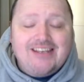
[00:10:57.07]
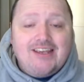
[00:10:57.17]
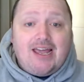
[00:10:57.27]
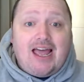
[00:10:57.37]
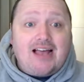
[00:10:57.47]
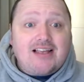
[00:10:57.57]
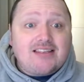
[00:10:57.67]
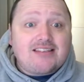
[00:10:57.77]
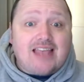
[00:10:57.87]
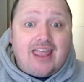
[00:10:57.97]

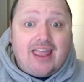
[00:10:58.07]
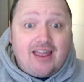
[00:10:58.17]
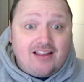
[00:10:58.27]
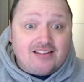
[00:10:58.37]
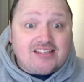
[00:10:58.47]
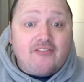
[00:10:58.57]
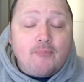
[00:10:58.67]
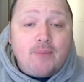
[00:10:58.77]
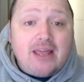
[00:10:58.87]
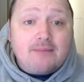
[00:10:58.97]
As at 7
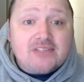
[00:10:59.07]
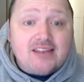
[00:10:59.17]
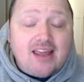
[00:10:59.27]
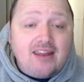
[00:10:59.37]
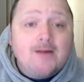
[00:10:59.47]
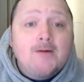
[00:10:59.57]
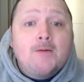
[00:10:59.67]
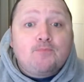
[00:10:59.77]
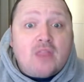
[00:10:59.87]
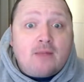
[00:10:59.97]
p.m. today,
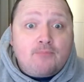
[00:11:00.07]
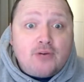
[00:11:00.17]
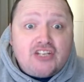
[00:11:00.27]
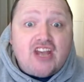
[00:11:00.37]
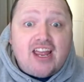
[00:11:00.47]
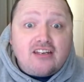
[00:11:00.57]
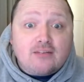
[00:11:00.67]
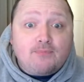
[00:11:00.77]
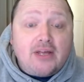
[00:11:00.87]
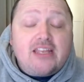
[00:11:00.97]
Bridgend
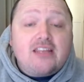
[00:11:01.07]
played the